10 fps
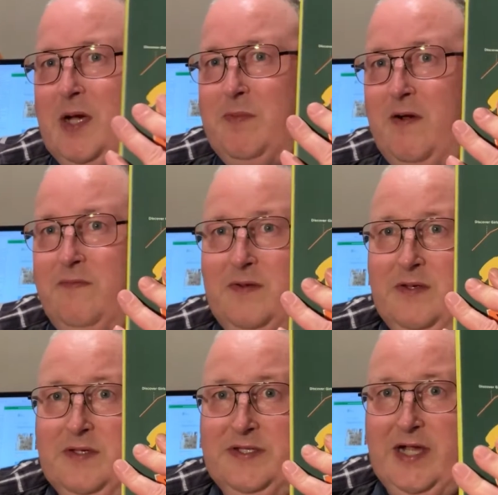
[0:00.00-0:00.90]
type of
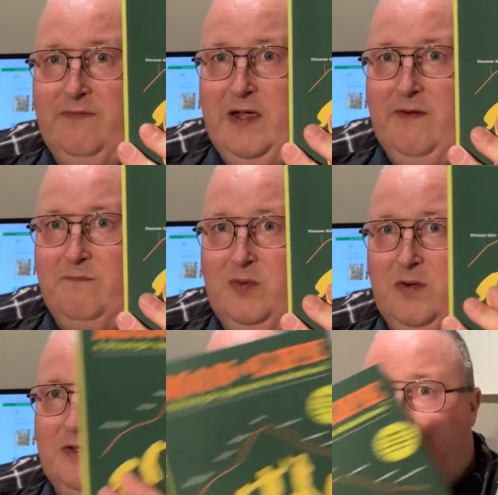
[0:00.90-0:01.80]
self-help
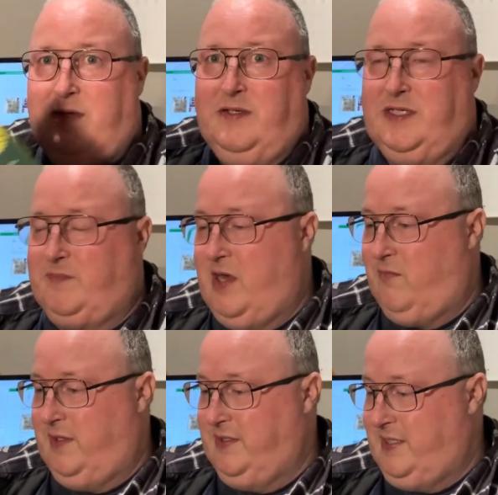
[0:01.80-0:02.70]
book, despite
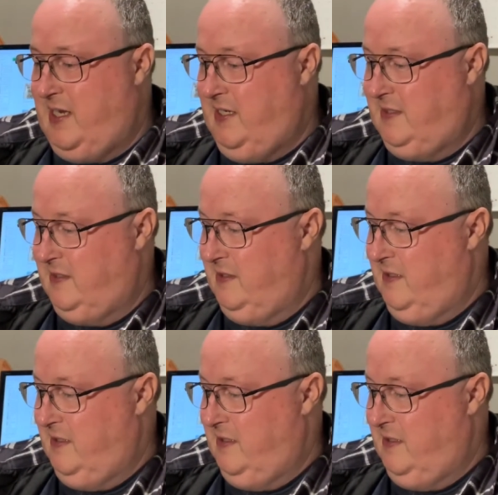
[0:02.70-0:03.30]
what it says.